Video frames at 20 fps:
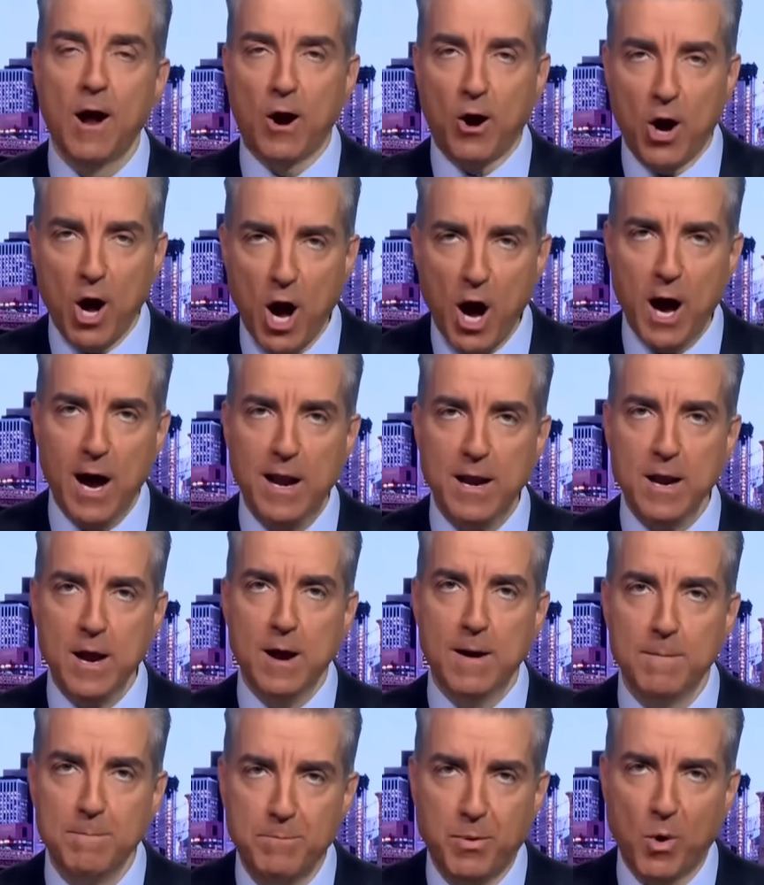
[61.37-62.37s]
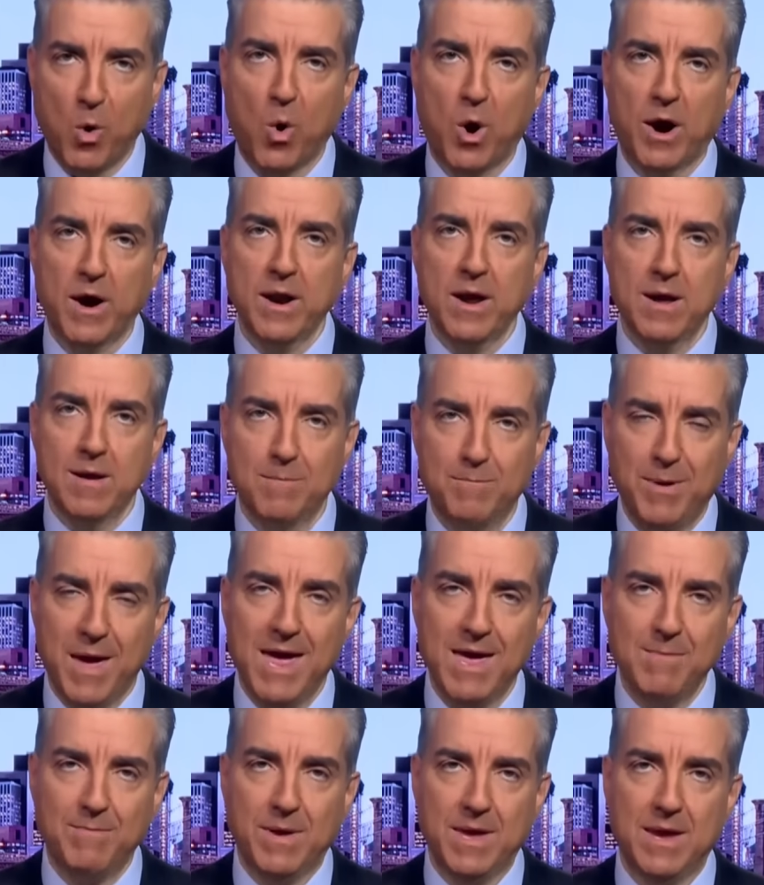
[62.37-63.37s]
her unborn
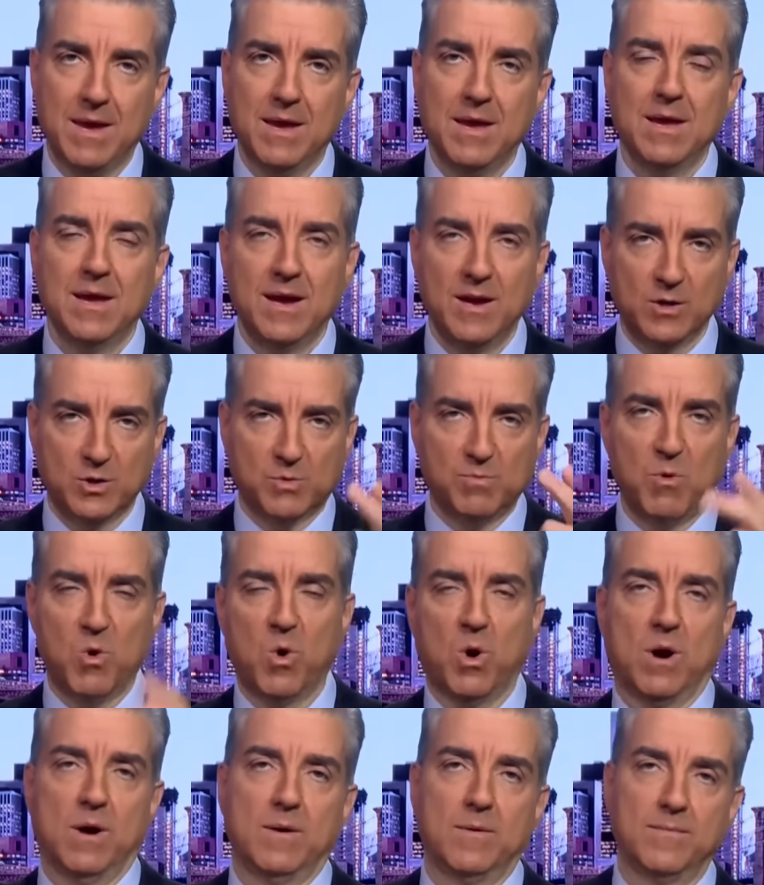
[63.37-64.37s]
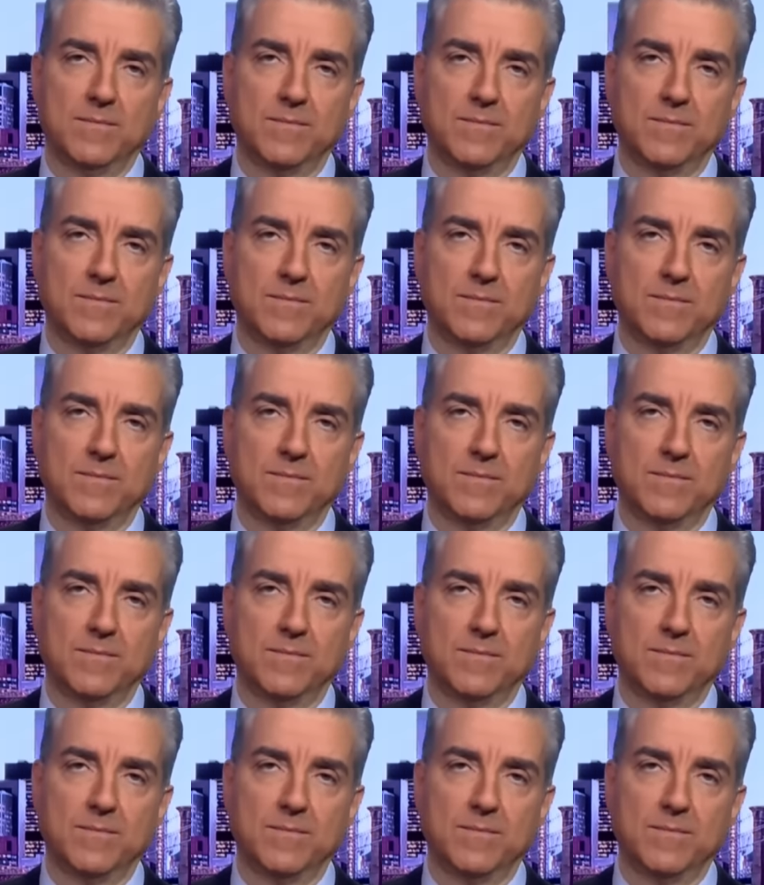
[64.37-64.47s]
baby. Here's more.